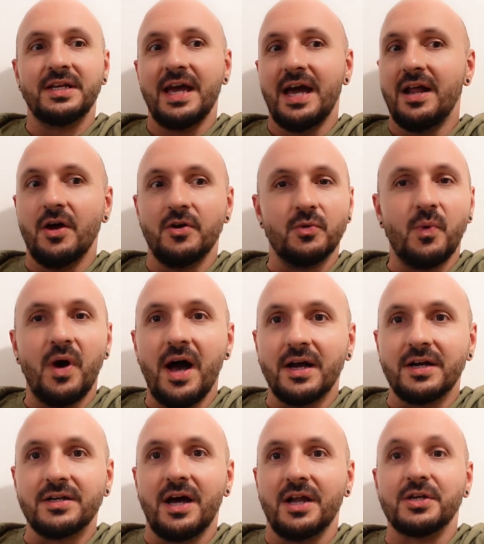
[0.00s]
get a load of
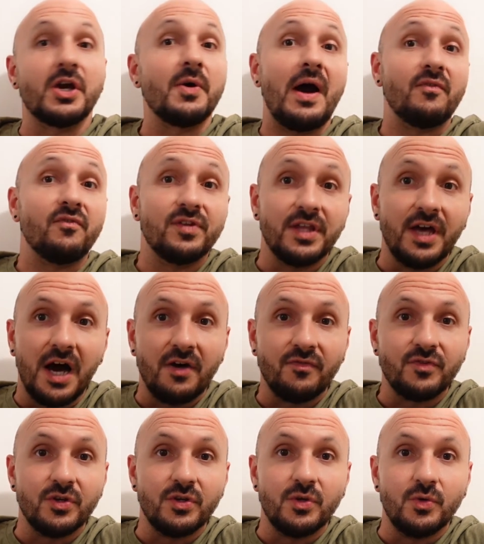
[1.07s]
work done, go out for the
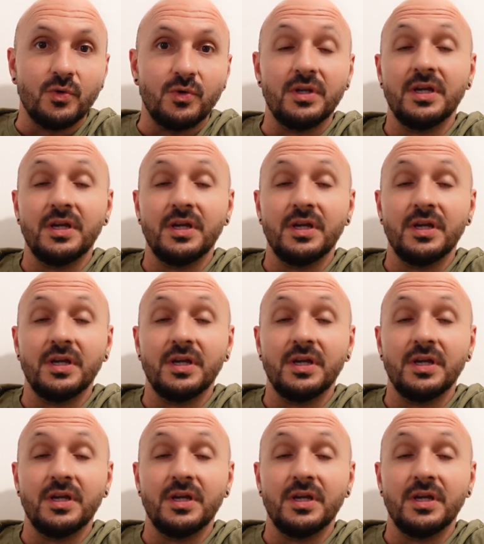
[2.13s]
afternoon.